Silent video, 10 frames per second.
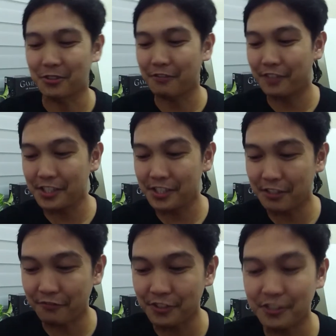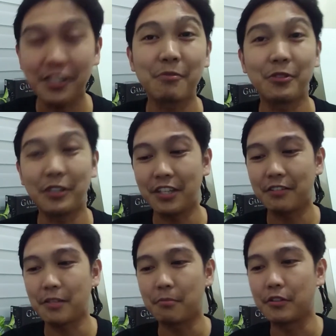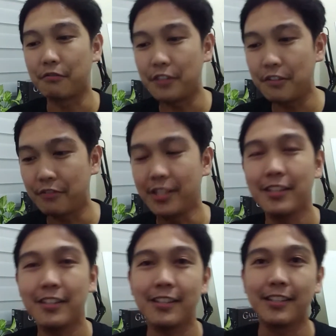If this is the first time you're hearing about VeVe,